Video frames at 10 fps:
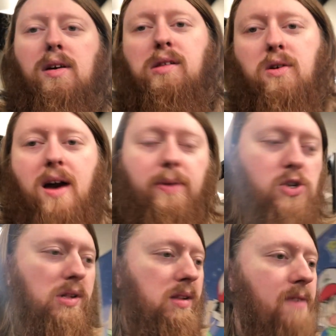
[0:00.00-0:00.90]
So Abby
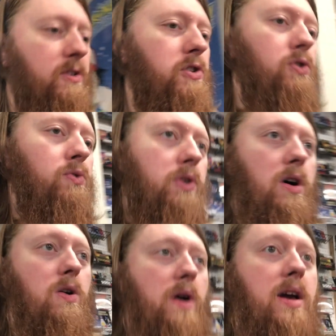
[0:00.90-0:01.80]
just left to
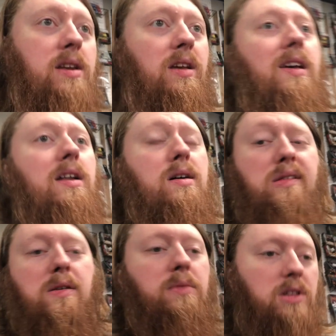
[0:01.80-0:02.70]
go and get us
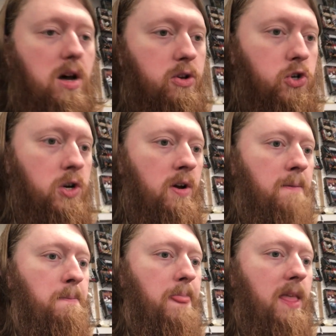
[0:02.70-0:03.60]
some lunch,
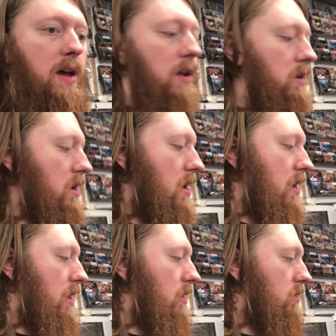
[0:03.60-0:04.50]
and
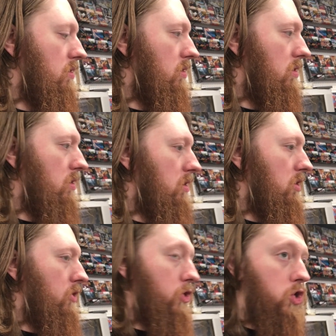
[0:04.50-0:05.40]
uh,
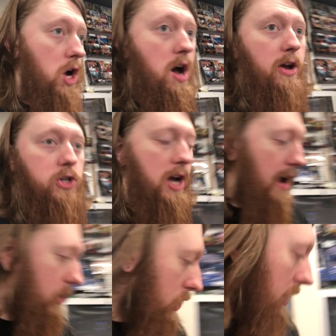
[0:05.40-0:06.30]
Josh
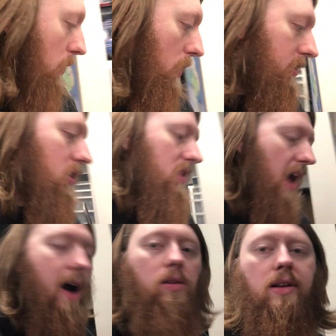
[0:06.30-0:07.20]
actually went to the
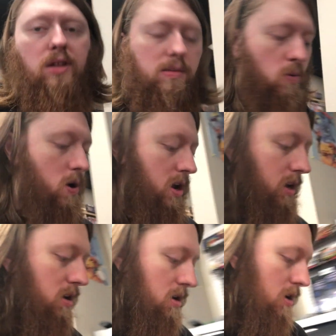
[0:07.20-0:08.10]
outlet this
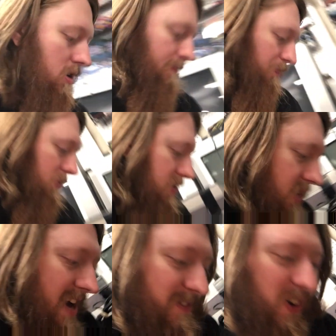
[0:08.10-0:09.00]
morning,
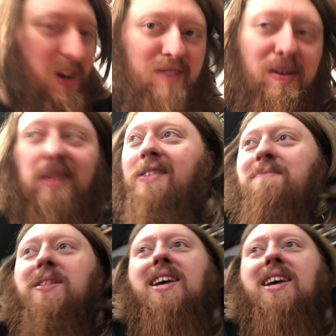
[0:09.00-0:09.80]
day after Christmas,